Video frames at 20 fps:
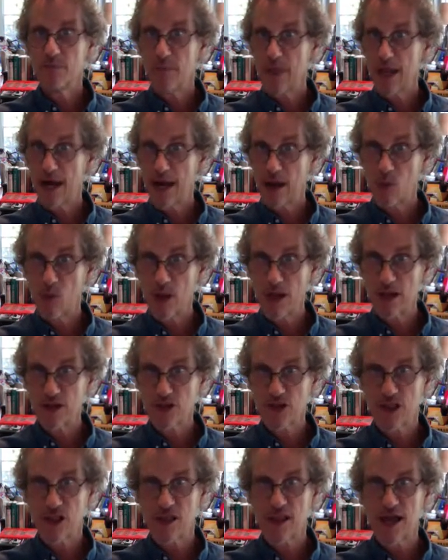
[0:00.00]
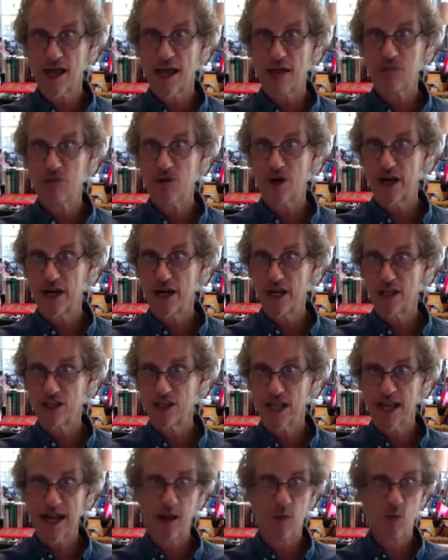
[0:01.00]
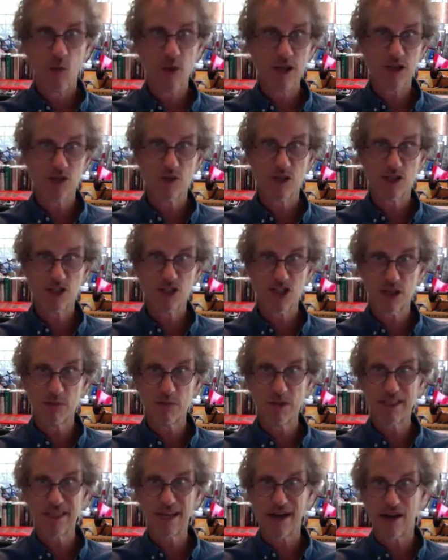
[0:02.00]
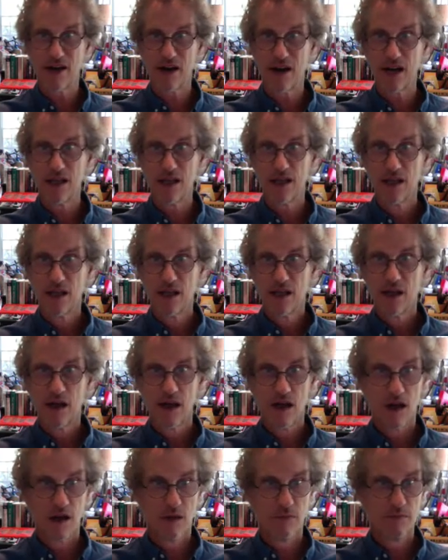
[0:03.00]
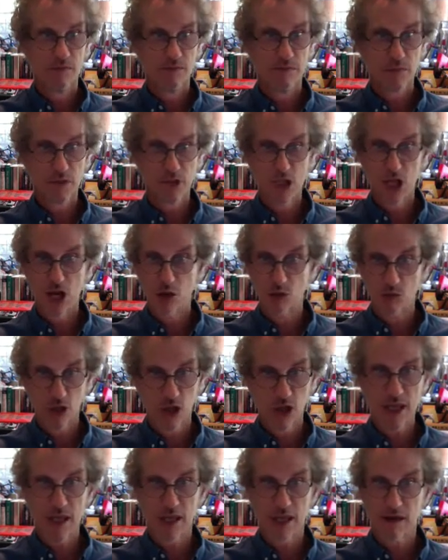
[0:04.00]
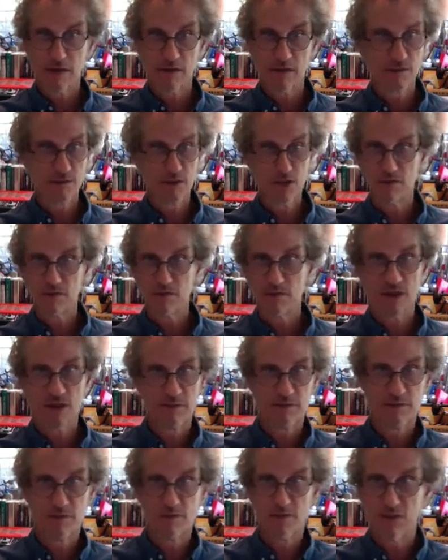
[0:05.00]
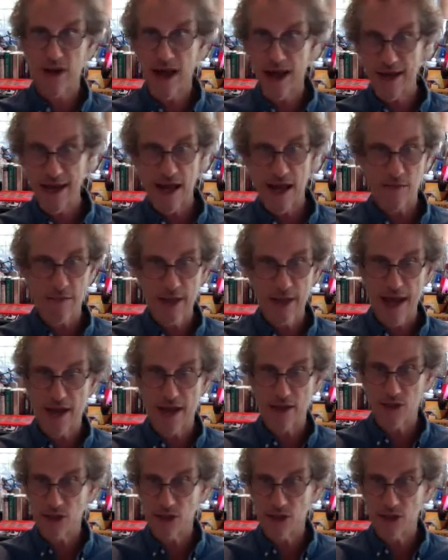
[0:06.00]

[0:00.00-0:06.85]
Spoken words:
and I went into the libraries, and I went to a cemetery, looking to find out about,